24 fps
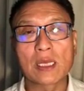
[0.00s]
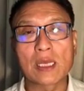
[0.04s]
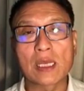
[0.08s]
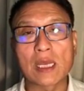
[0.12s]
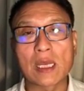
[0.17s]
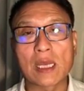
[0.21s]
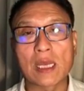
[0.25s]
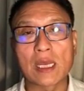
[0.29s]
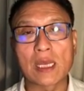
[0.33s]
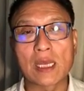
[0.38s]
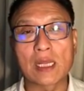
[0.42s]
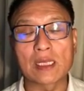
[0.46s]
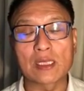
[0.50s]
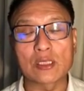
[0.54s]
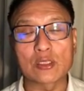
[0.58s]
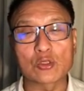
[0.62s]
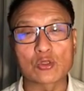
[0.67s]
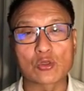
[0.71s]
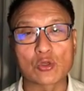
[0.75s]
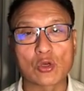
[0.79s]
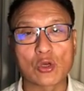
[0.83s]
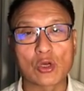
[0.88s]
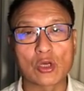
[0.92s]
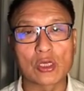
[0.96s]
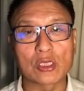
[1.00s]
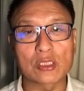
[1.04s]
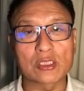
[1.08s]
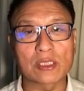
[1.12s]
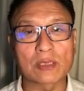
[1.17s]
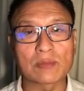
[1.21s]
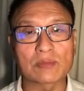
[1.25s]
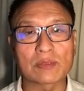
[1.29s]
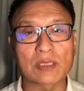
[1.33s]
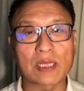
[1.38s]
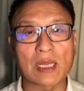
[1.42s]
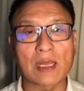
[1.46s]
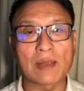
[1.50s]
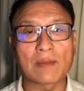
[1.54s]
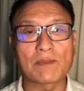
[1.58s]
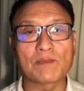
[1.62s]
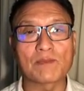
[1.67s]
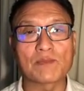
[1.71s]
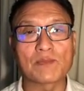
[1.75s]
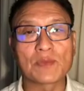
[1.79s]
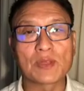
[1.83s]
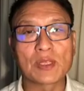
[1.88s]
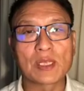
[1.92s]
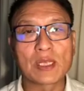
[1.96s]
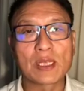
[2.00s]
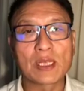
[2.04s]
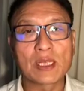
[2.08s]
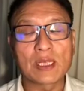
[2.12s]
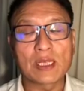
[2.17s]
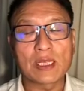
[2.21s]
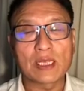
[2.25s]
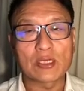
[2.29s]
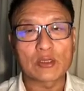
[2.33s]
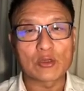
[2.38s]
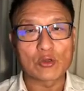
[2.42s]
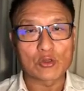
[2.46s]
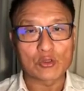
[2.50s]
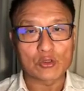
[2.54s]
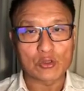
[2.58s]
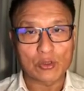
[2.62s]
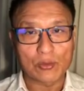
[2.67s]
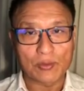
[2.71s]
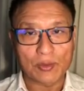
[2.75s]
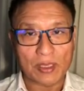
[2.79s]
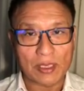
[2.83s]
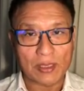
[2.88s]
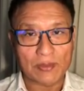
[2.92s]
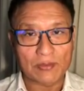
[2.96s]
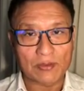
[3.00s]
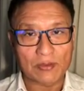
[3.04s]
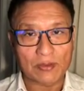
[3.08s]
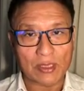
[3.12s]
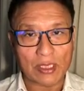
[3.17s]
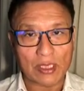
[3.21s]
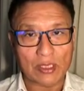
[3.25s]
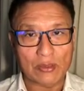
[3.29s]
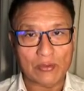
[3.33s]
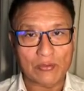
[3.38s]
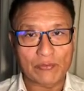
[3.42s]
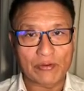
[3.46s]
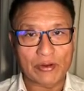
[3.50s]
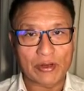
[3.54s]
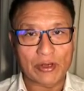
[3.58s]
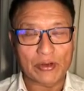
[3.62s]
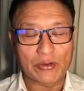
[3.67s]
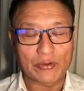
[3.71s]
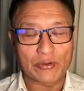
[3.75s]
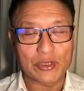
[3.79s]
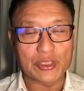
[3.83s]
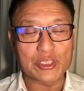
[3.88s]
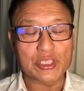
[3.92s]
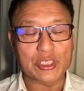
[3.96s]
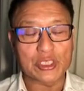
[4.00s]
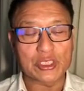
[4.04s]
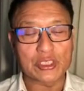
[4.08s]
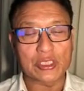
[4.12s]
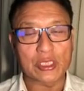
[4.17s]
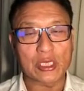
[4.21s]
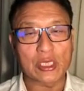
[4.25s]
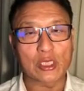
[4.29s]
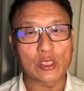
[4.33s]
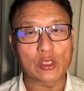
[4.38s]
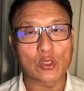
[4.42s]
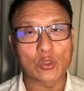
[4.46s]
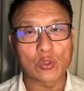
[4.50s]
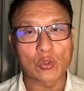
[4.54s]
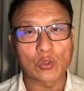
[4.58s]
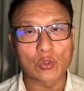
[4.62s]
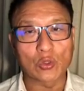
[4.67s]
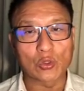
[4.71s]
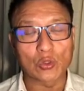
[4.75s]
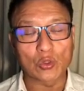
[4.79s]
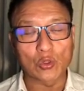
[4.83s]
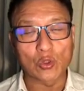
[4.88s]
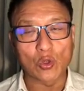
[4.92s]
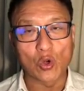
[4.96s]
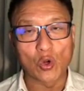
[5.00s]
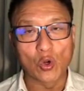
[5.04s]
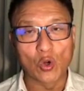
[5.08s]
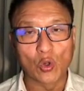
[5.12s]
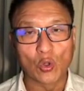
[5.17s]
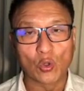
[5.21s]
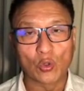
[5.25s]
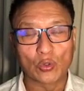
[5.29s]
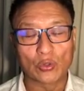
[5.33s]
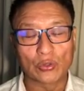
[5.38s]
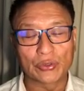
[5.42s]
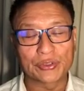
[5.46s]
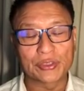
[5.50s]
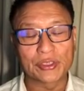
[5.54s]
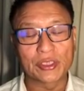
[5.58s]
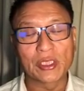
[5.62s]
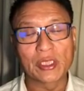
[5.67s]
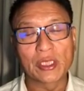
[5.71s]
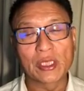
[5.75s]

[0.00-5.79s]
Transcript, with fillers: and so sometimes it also becomes a kind of very rigid and cold